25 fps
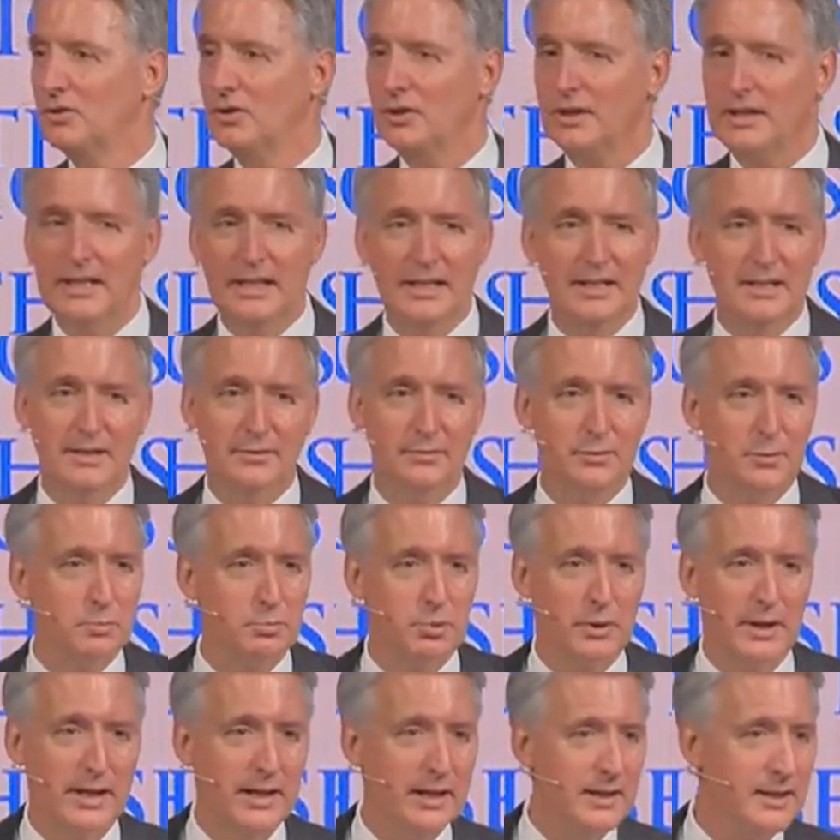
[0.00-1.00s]
looking at different
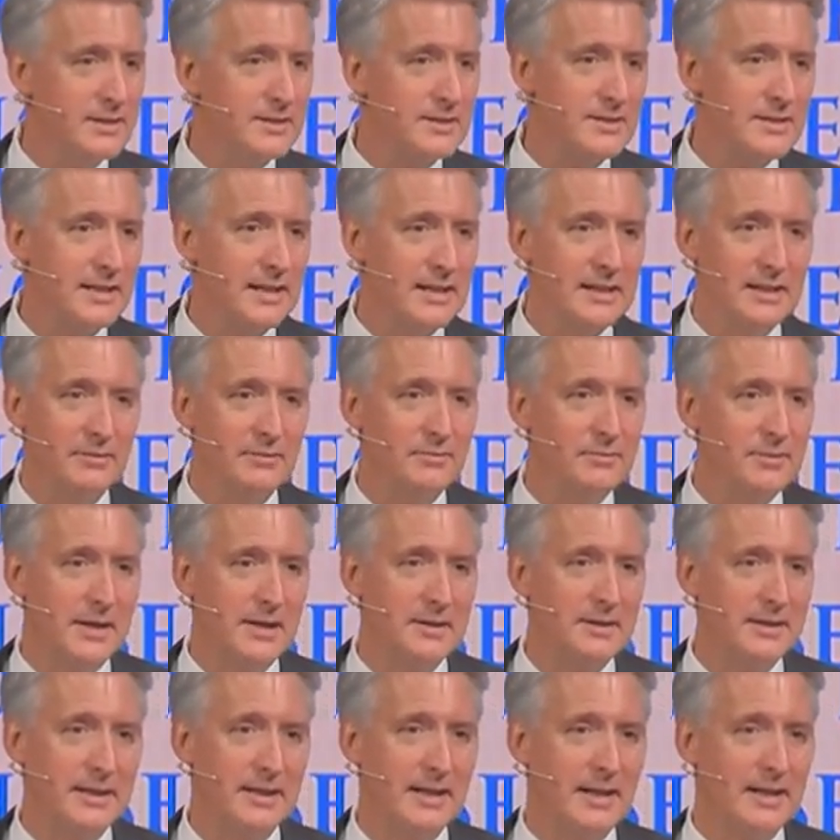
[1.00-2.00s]
brands. And then
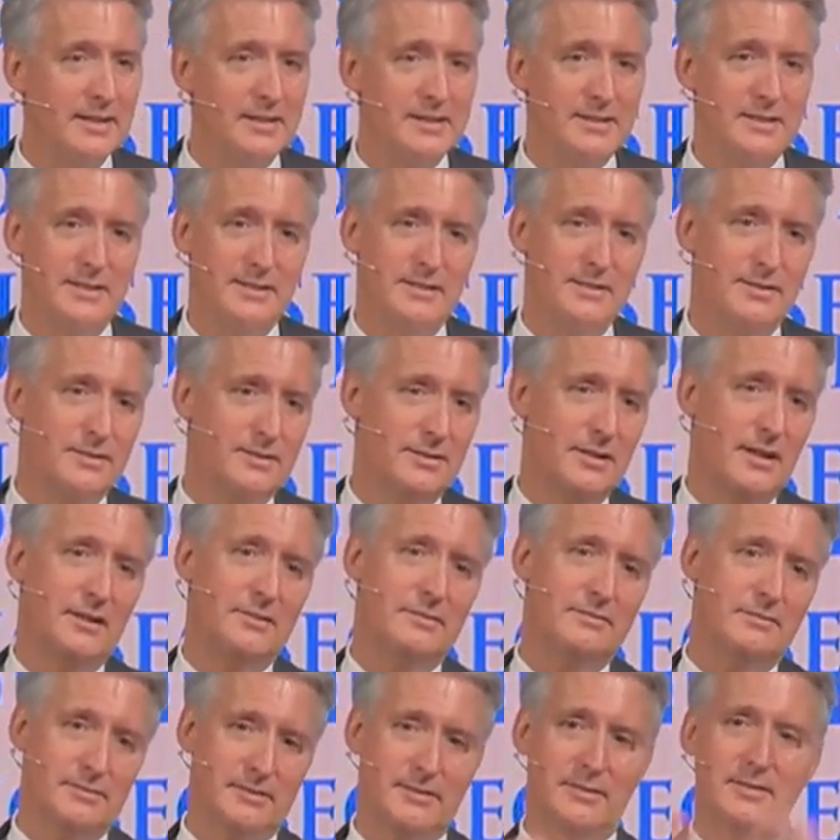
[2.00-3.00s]
finally God just says,
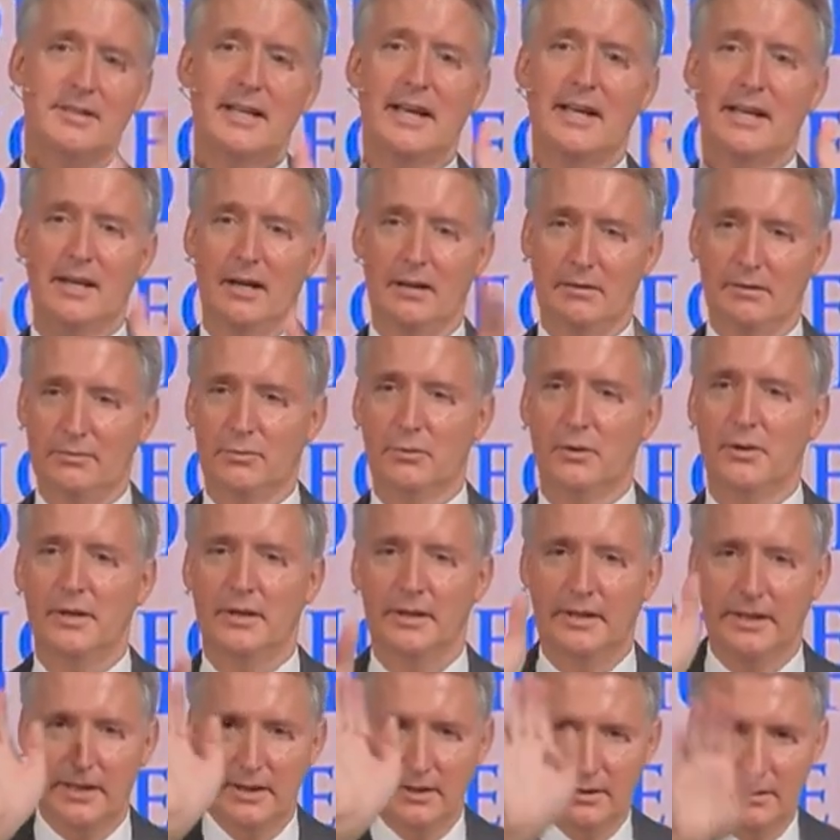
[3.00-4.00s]
I'll take care of it for
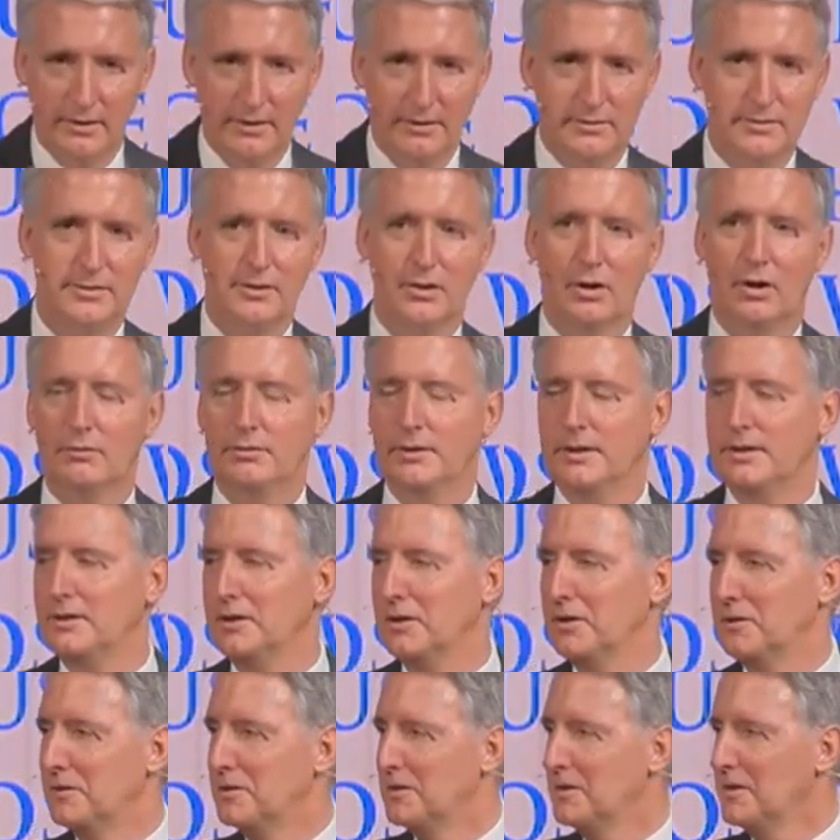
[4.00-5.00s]
you. Here's COVID,
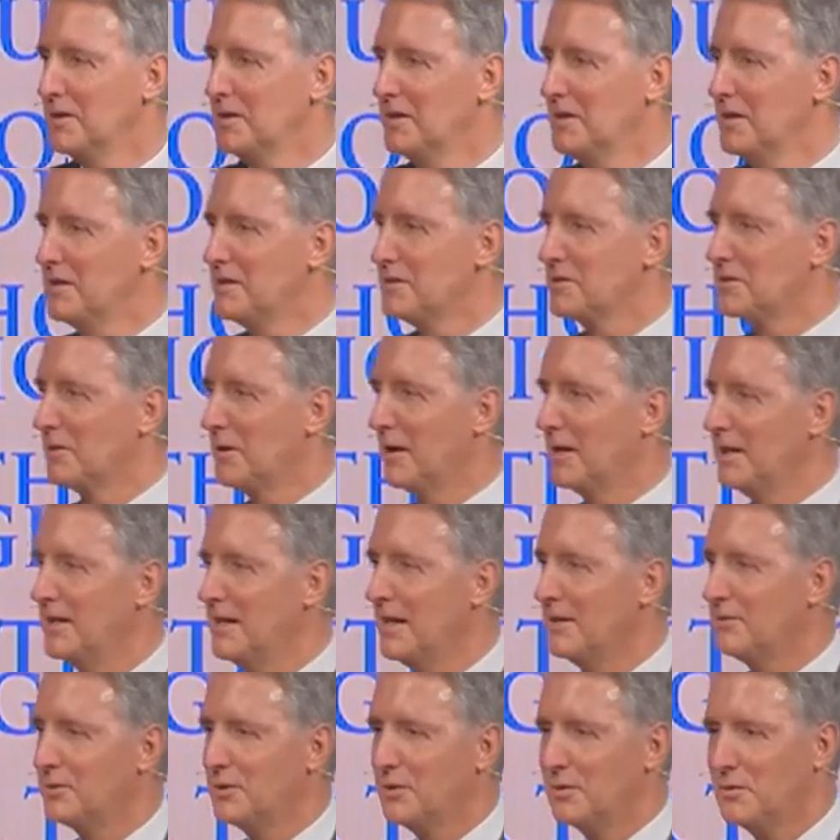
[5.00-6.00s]
So I
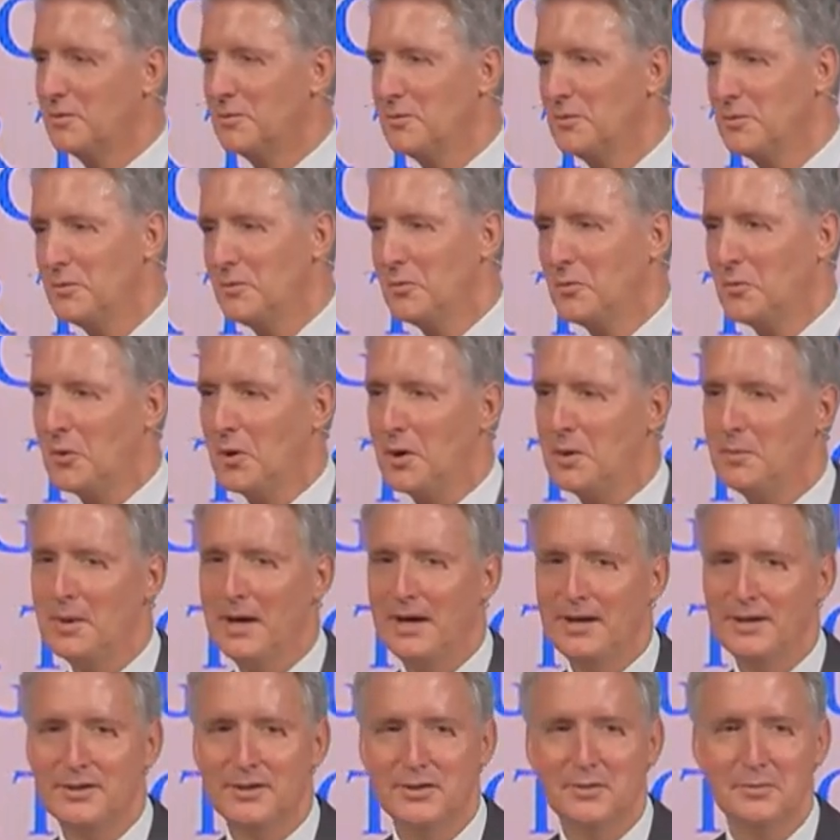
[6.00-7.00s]
didn't have to worry
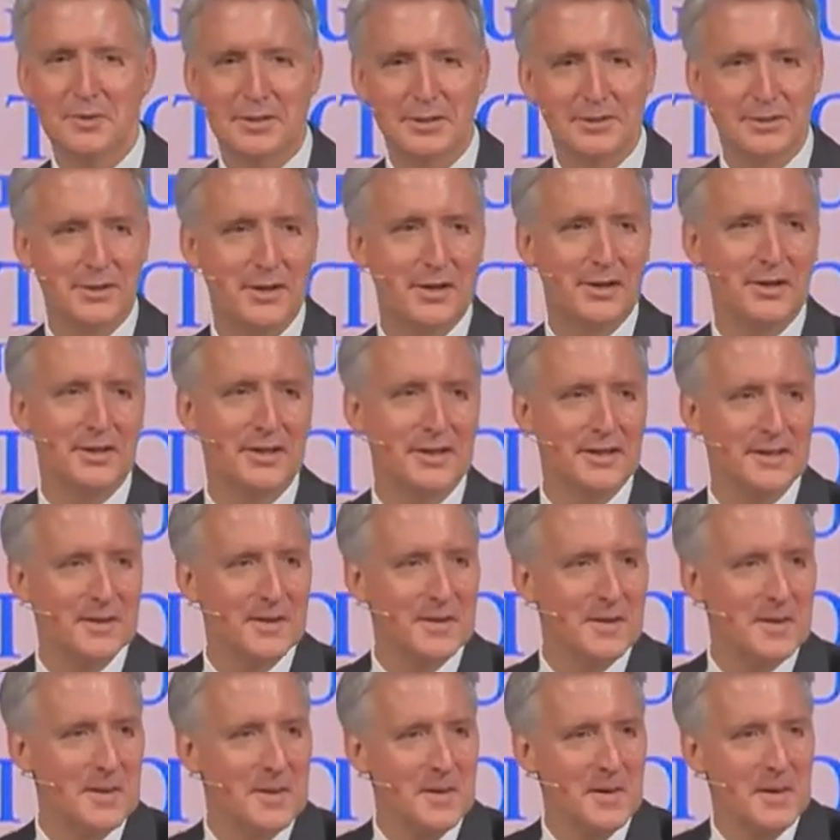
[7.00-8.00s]
about it too much longer.
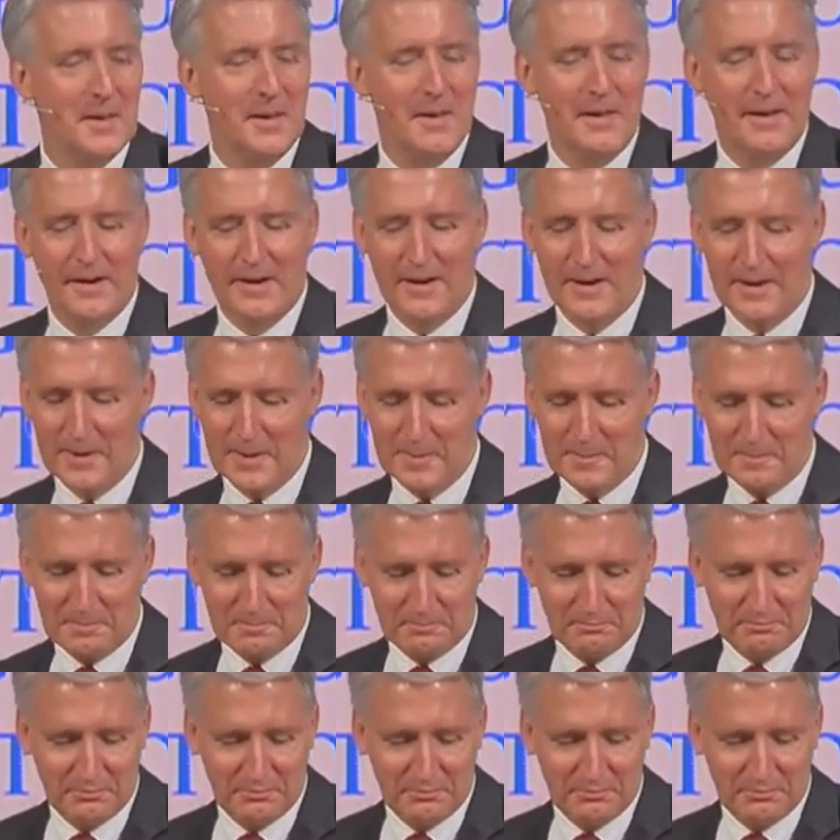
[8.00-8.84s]
But